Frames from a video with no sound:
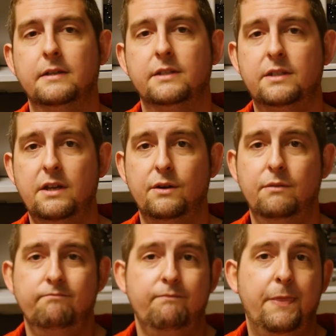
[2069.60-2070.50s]
So,
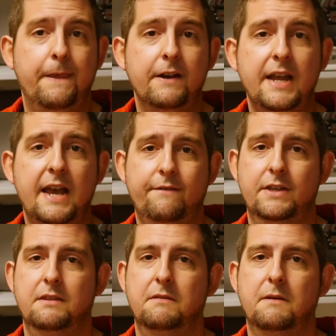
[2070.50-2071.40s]
there you have it,
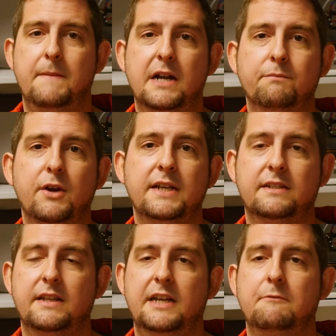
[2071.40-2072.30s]
the Monoprice
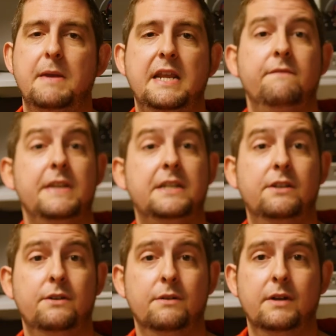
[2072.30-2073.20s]
Select Mini V2,